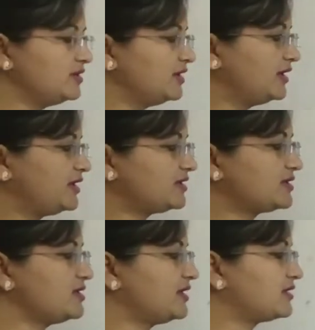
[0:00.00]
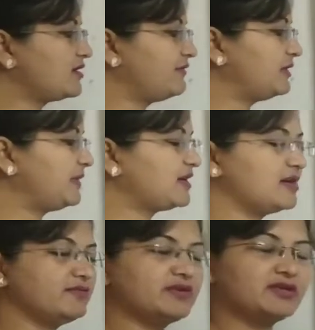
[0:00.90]
Digital data will be
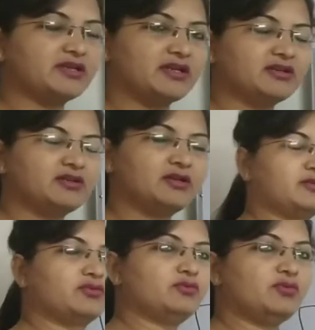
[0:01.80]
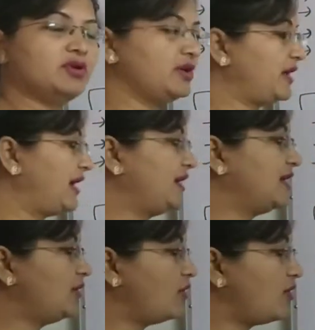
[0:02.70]
converted to
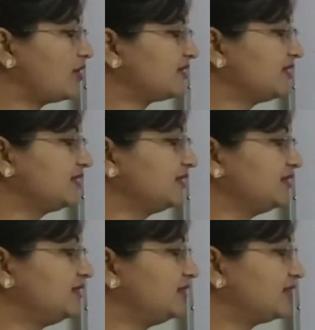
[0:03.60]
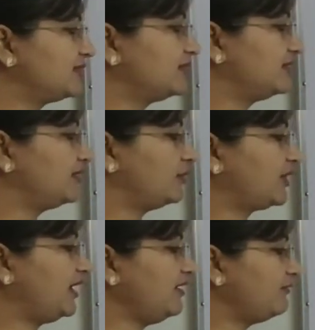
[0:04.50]
analog signals,
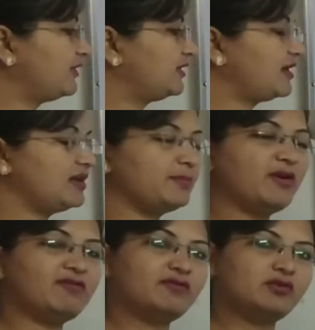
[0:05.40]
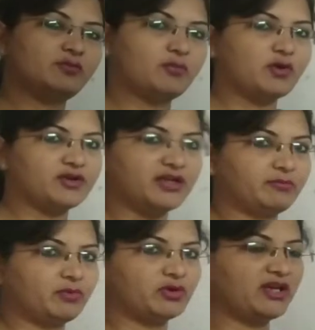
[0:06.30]
okay, with the help of
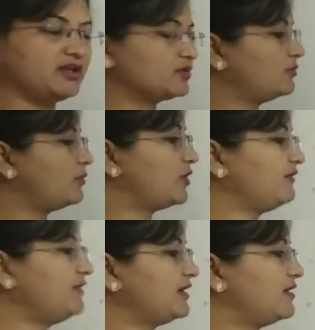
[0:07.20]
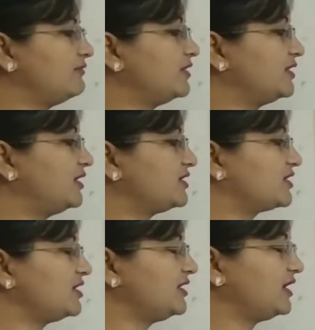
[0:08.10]
modem. Okay, so modem will convert
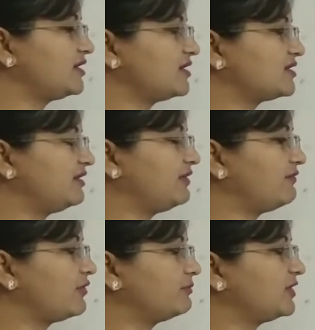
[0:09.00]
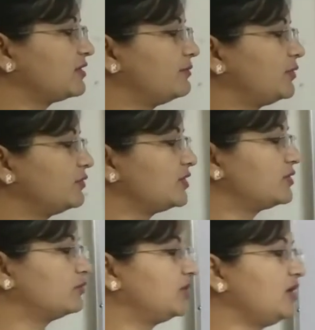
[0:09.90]
digital data receiving from the computer
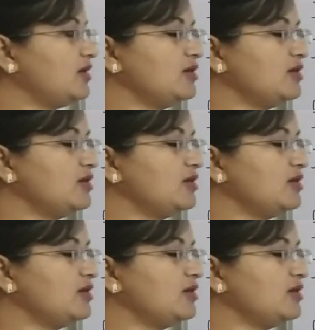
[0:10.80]
to the